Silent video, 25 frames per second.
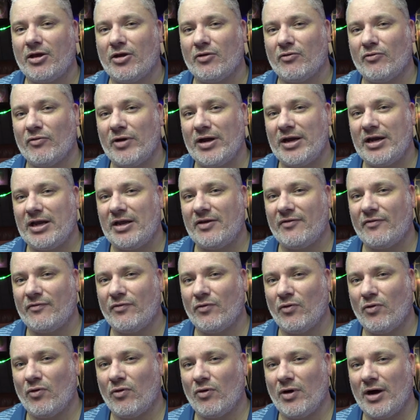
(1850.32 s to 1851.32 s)
ready
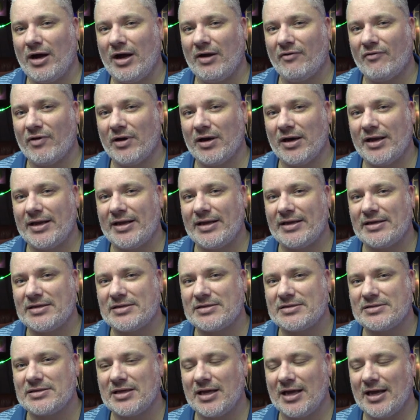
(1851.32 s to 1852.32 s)
for a
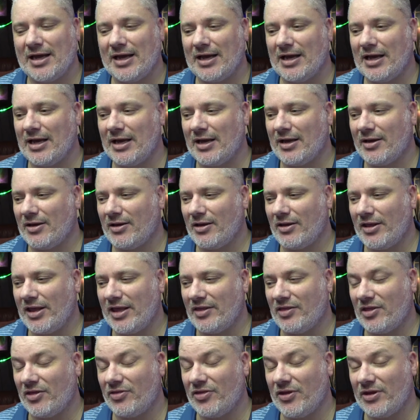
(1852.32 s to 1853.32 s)
release
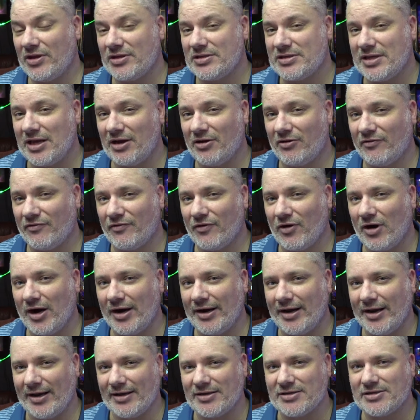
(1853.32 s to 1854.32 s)
either Thursday or
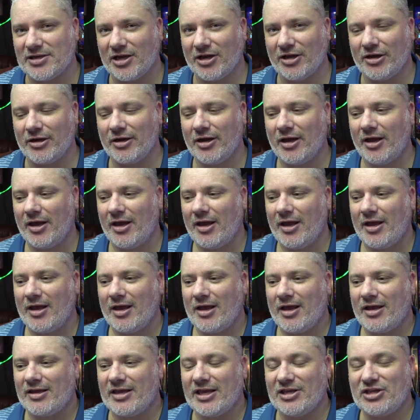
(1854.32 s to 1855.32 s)
Friday. So
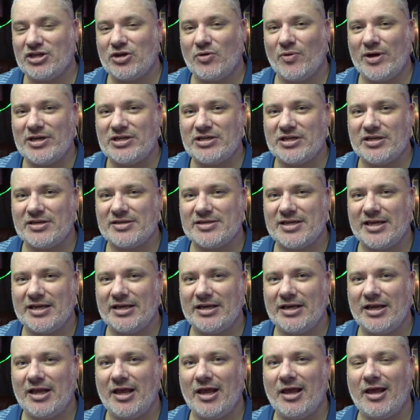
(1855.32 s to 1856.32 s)
get your questions
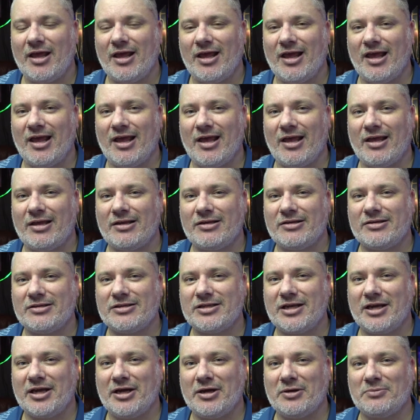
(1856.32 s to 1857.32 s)
in,
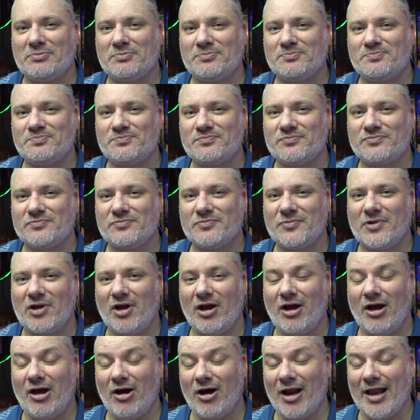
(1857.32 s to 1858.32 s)
and
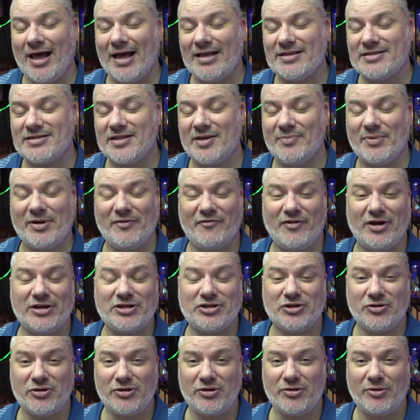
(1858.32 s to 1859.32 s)
I'll answer them. And if I
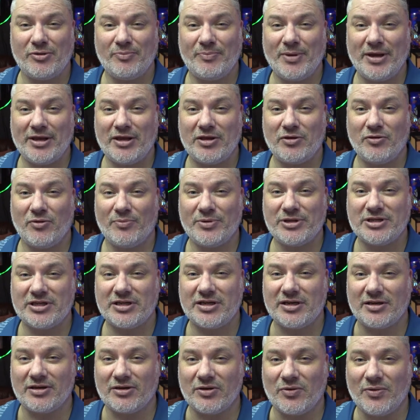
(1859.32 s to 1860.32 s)
do pick your
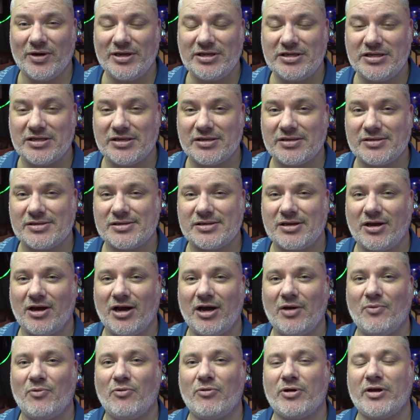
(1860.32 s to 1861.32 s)
particular questions,
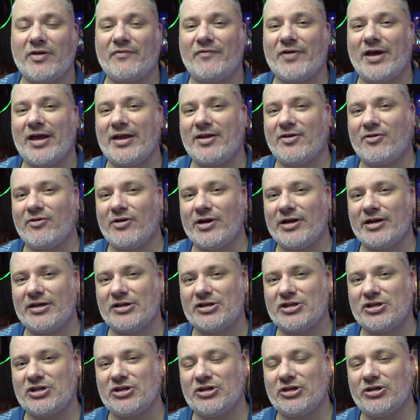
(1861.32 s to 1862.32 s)
I will give a
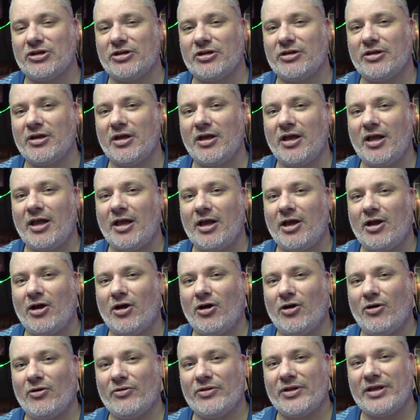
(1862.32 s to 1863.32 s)
credit to you
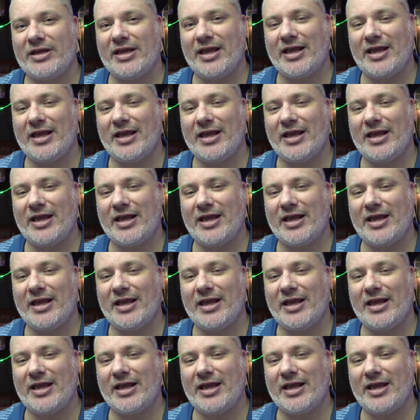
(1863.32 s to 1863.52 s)
on the